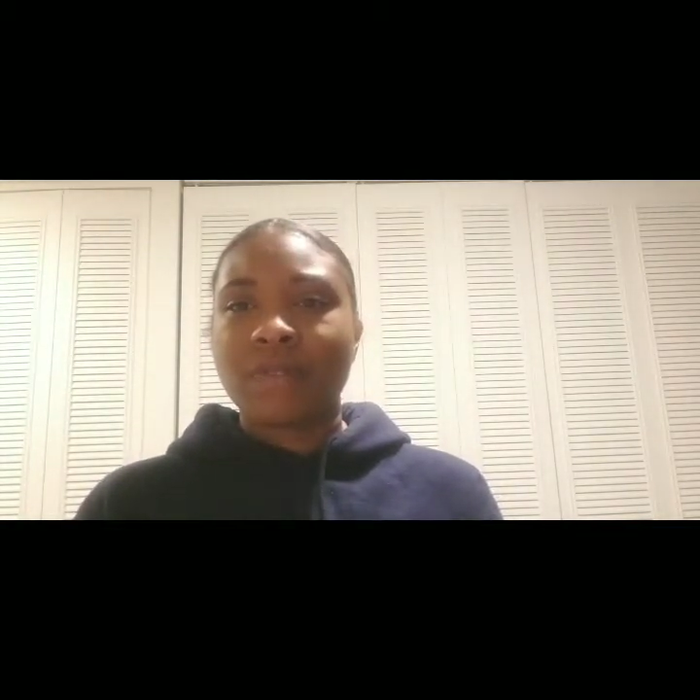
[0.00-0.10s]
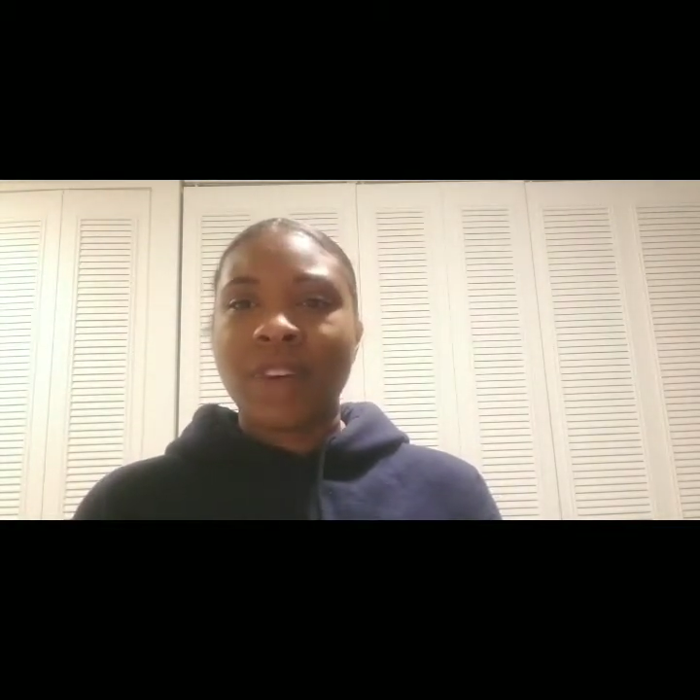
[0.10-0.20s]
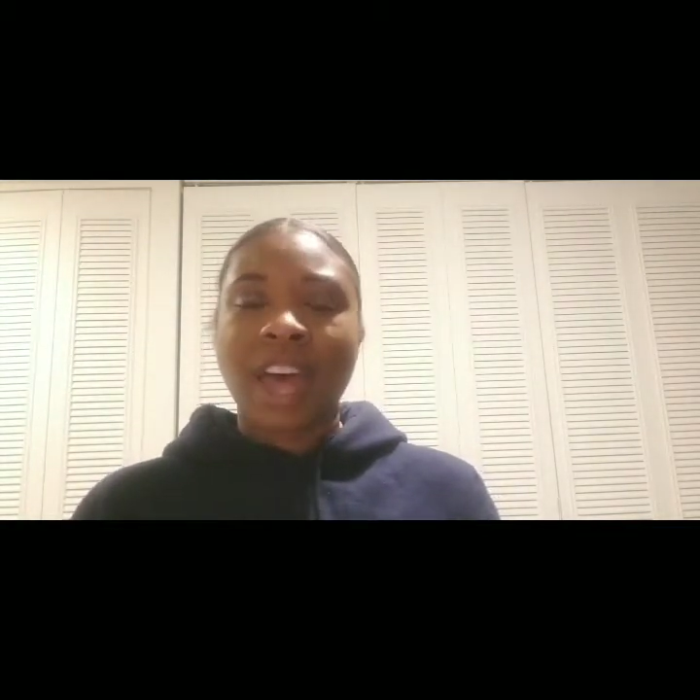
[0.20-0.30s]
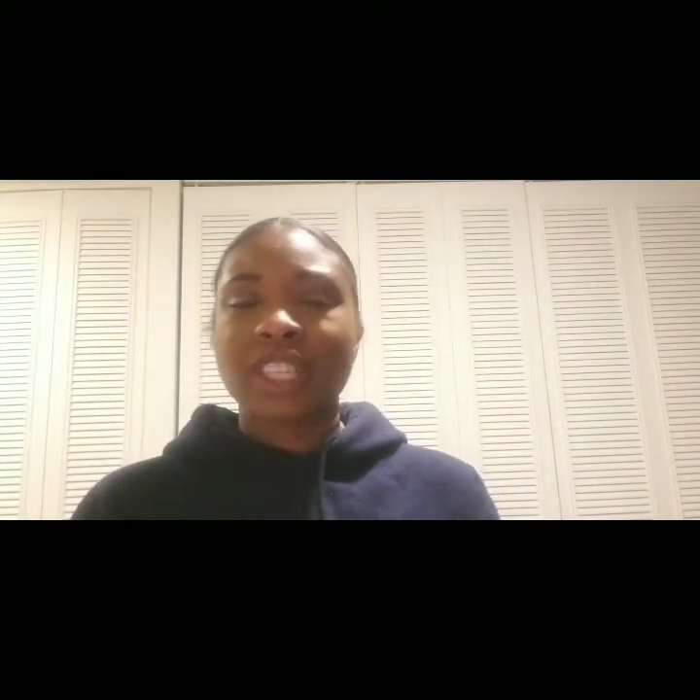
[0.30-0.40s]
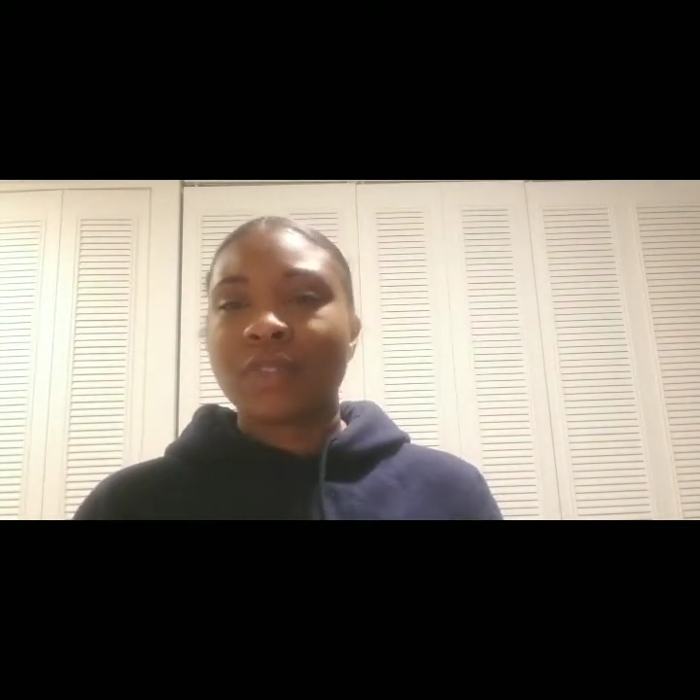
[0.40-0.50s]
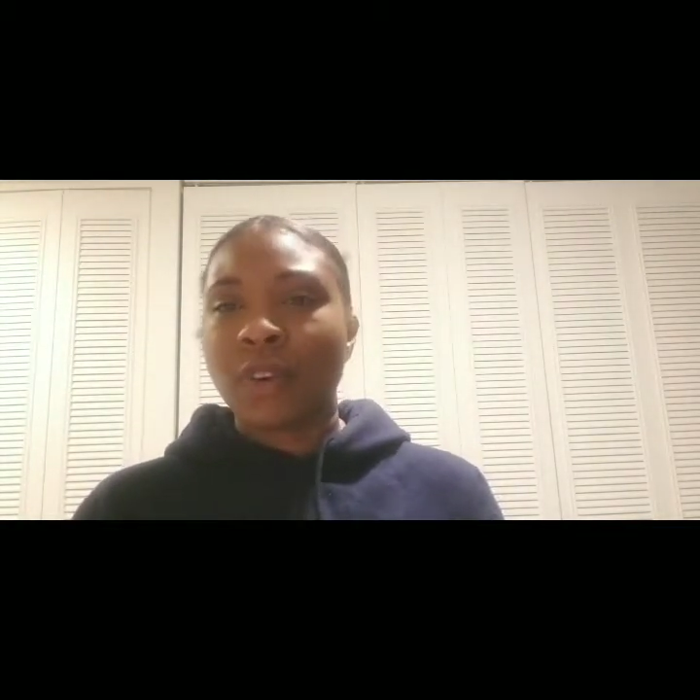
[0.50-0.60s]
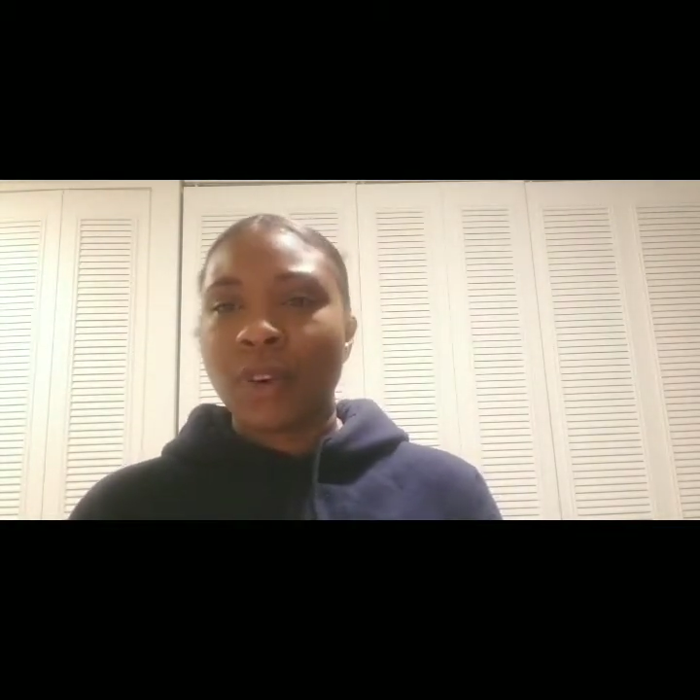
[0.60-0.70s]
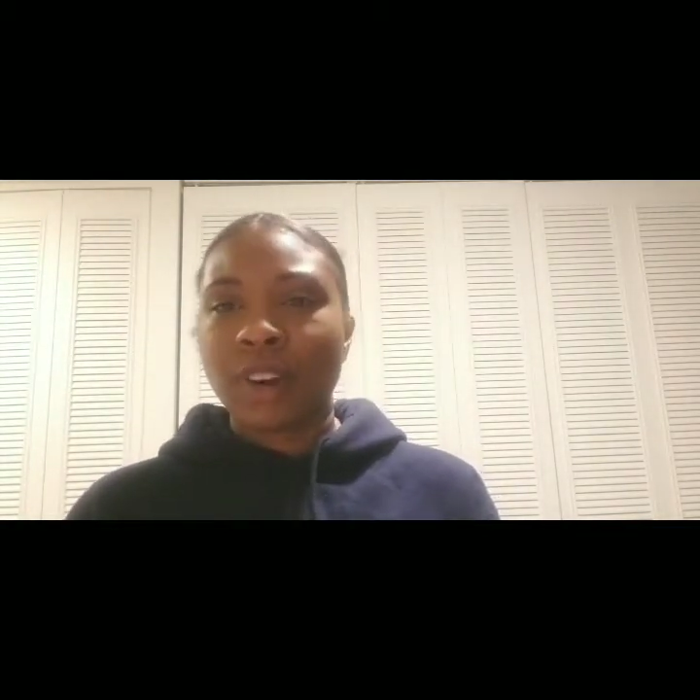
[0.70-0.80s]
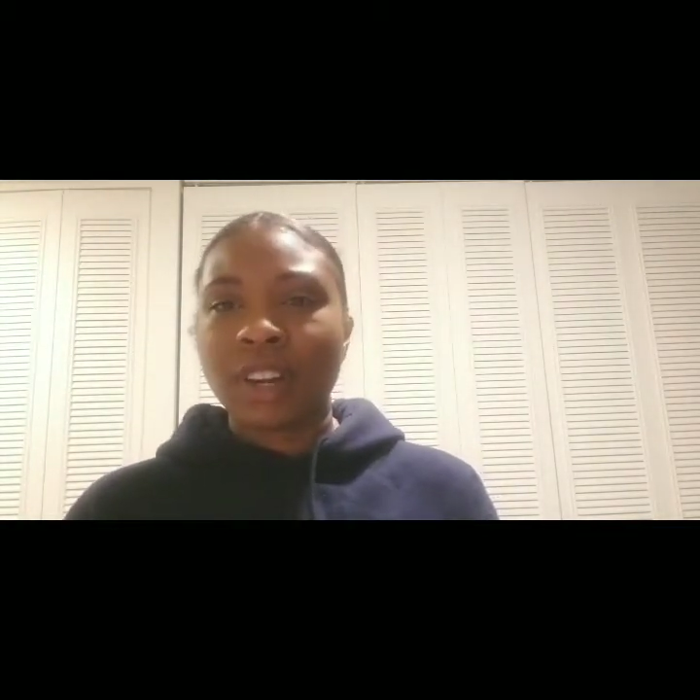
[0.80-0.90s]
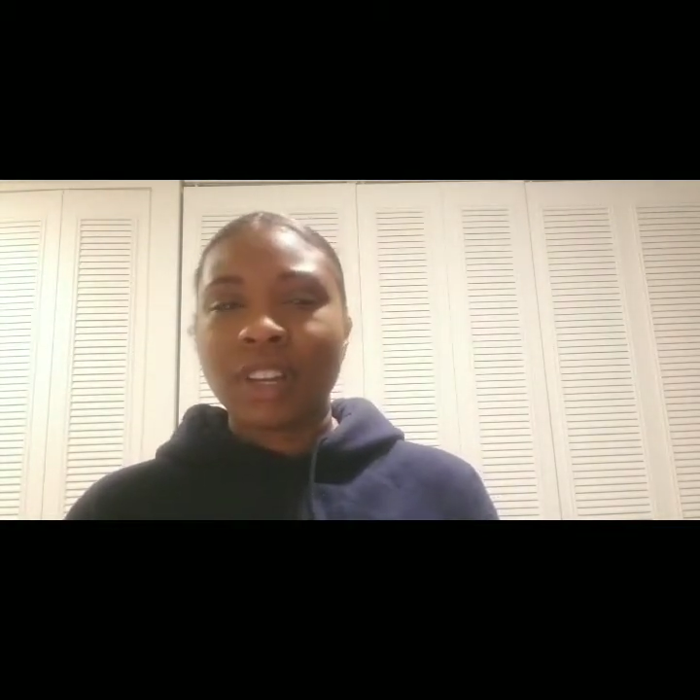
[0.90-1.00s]
fast
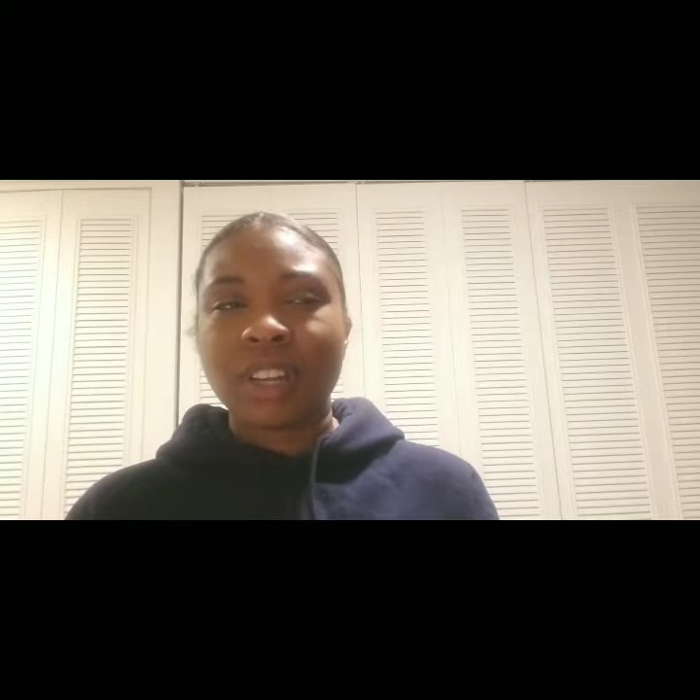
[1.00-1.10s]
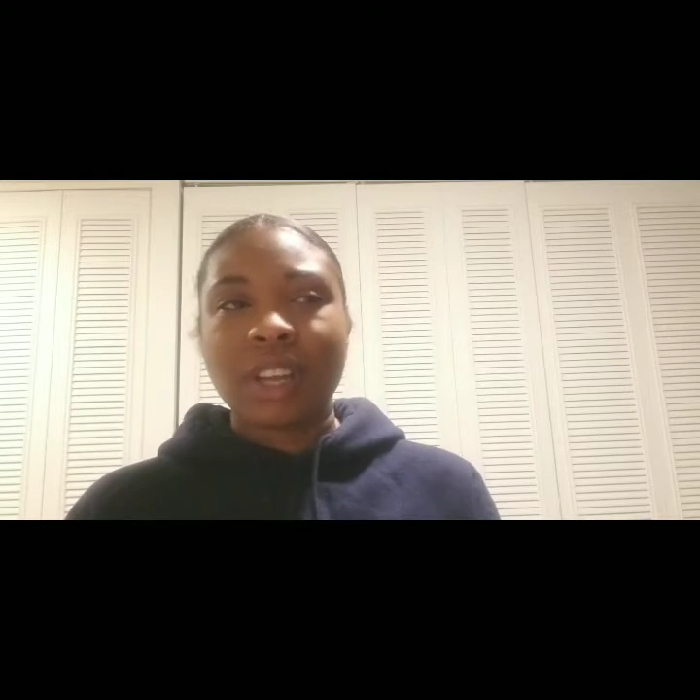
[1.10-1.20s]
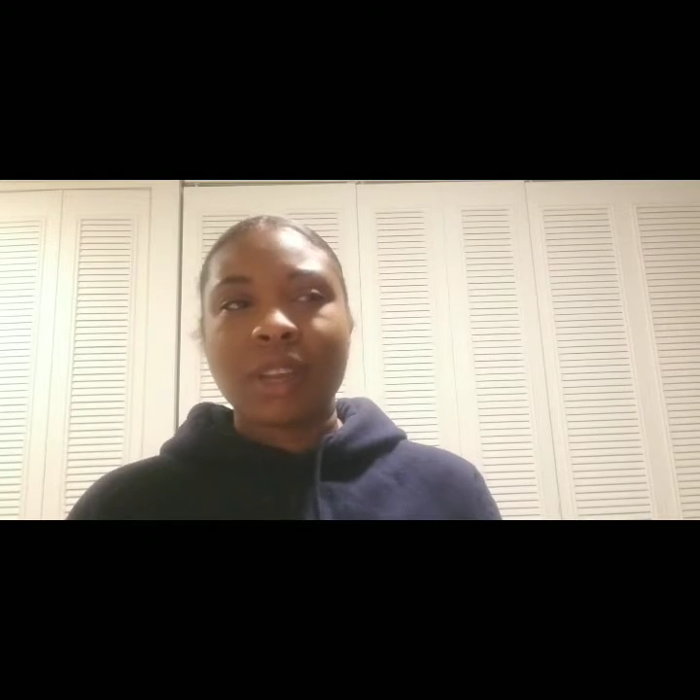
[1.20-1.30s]
forward,